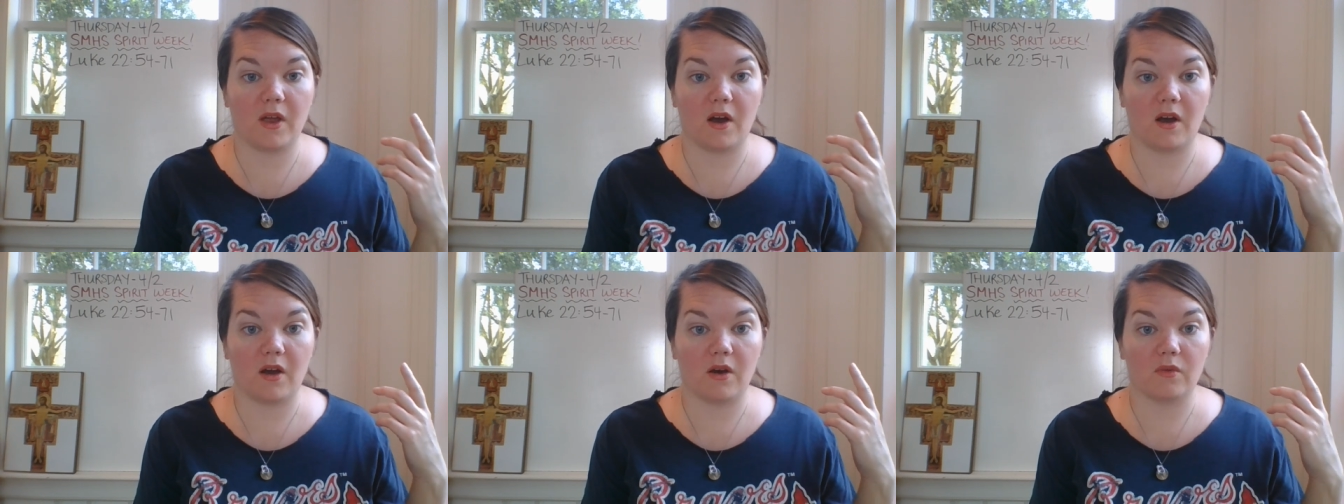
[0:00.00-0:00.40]

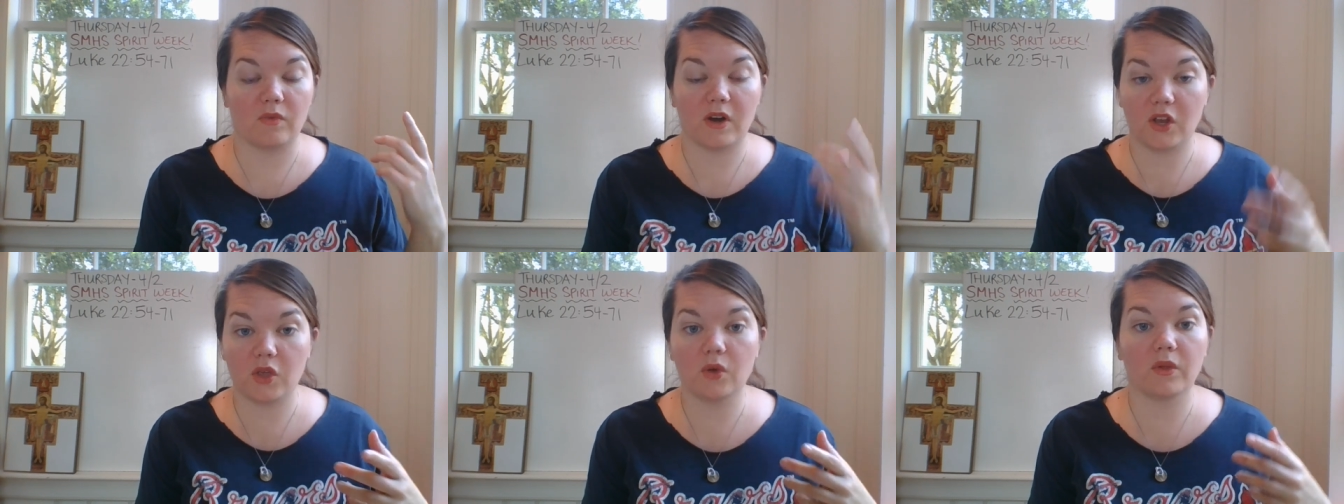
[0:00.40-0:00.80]
they're
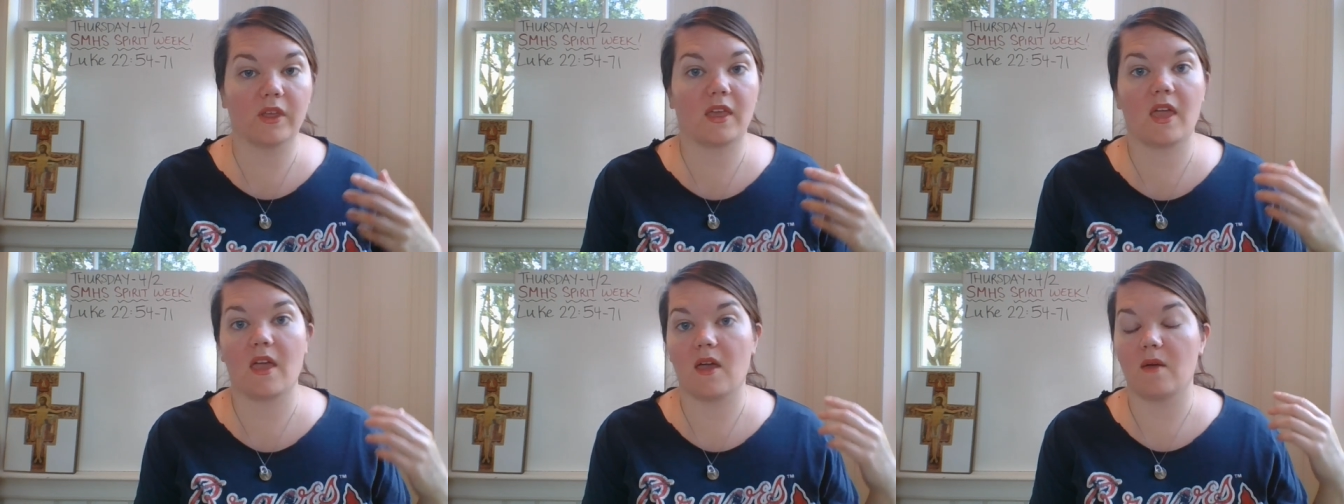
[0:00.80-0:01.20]

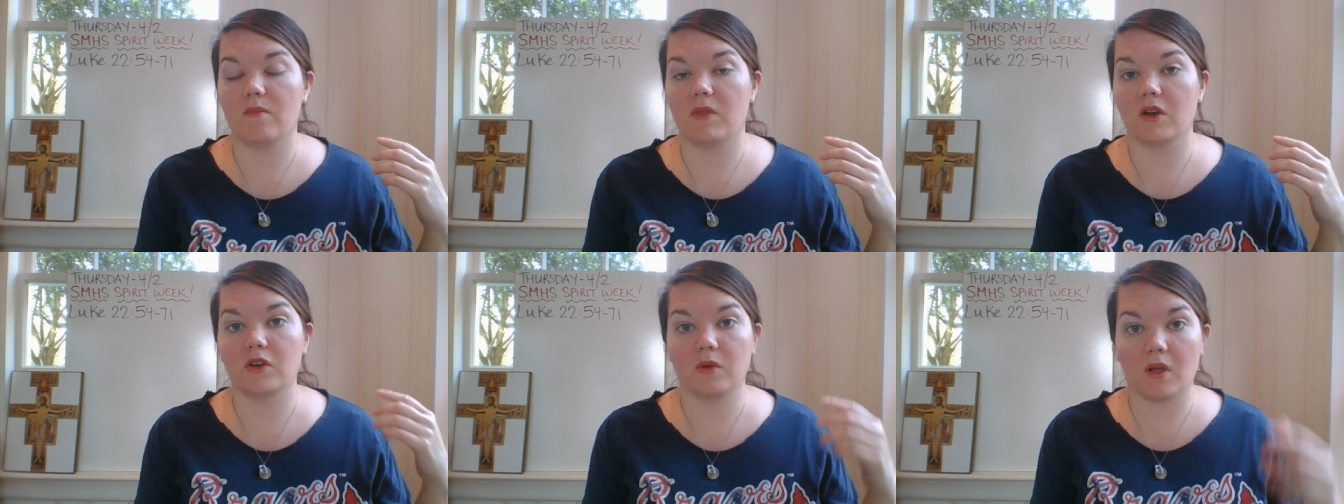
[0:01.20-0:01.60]
ridiculing
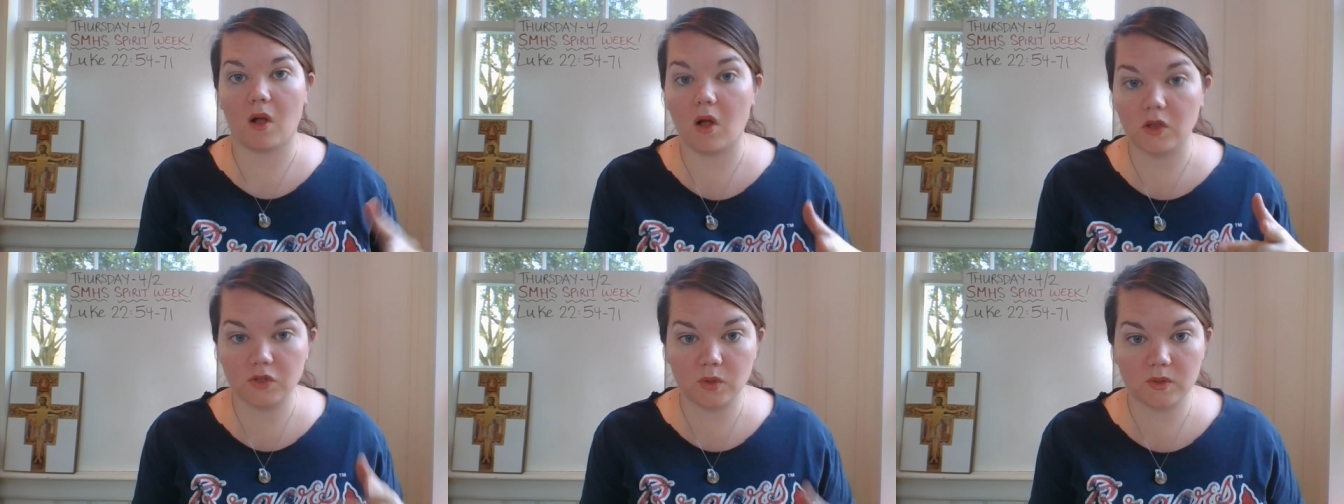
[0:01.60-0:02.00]
him, they're doing
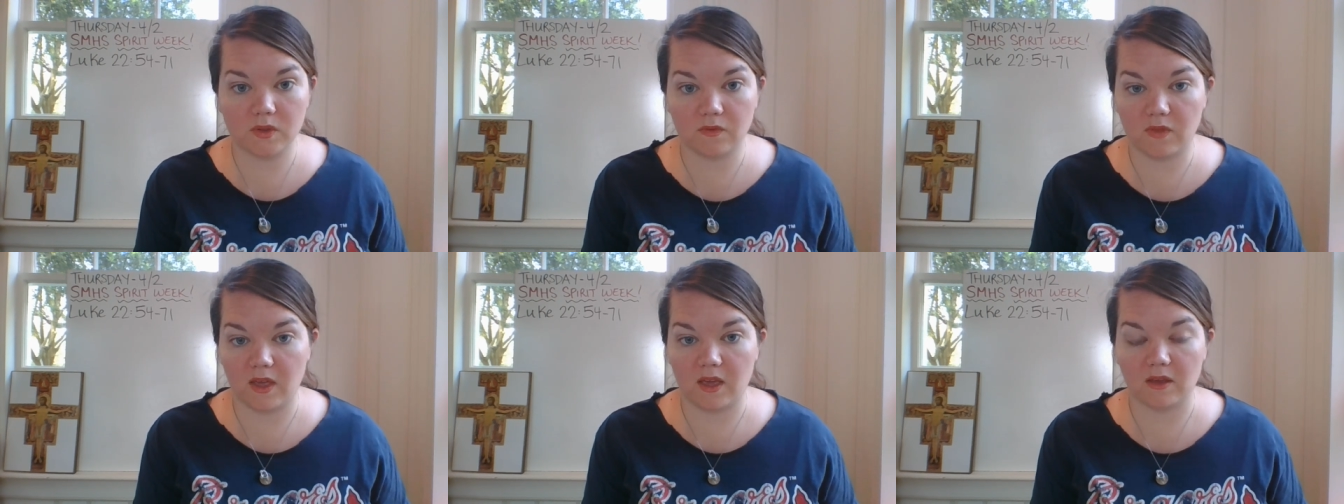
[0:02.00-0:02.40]
all sorts
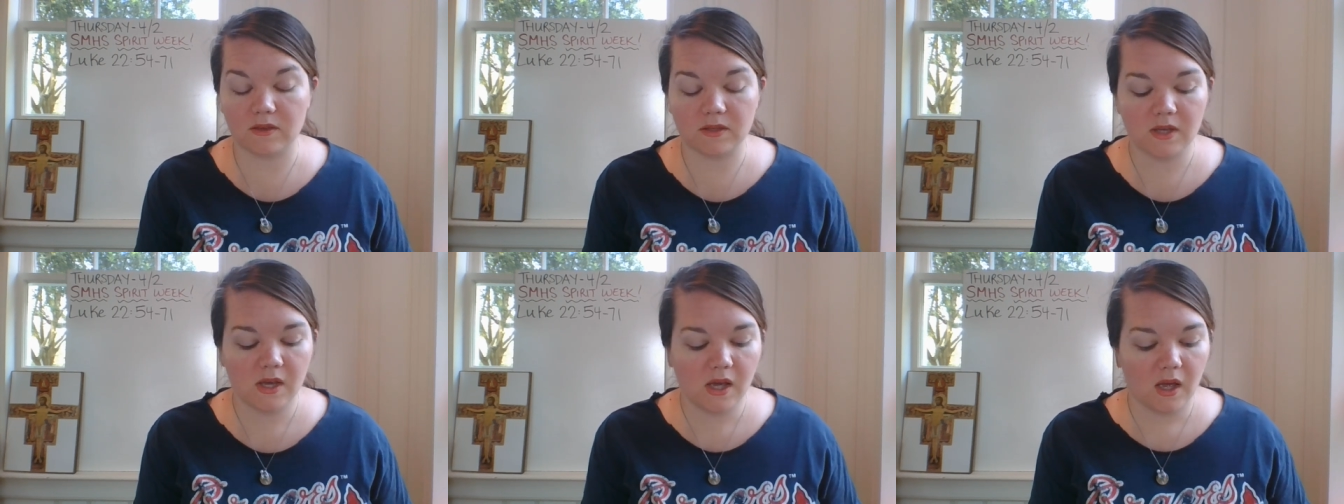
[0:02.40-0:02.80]
of
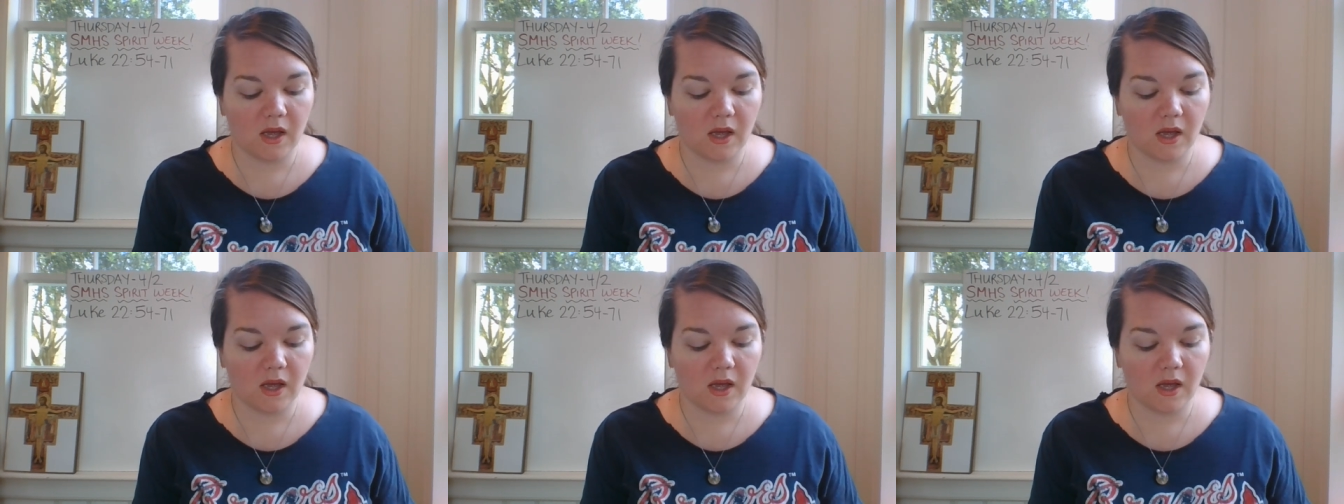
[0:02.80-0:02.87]
things